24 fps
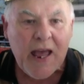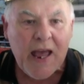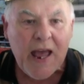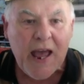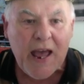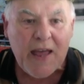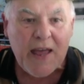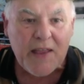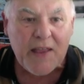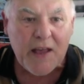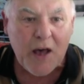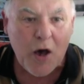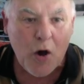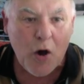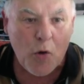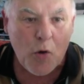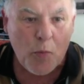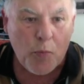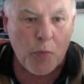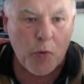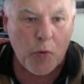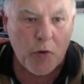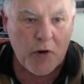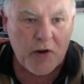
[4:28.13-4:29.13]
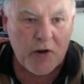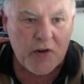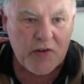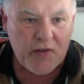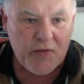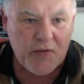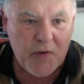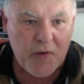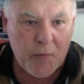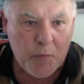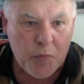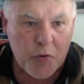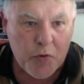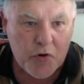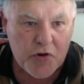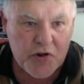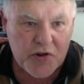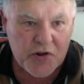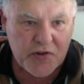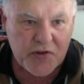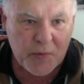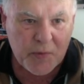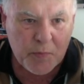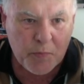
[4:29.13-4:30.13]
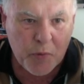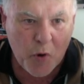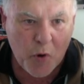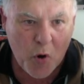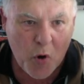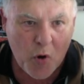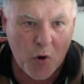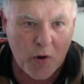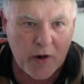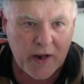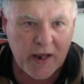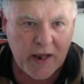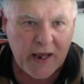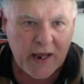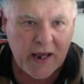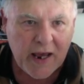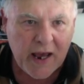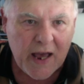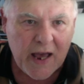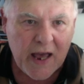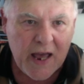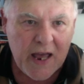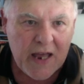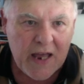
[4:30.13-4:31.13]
And the whole point is if he pushes the pawn here,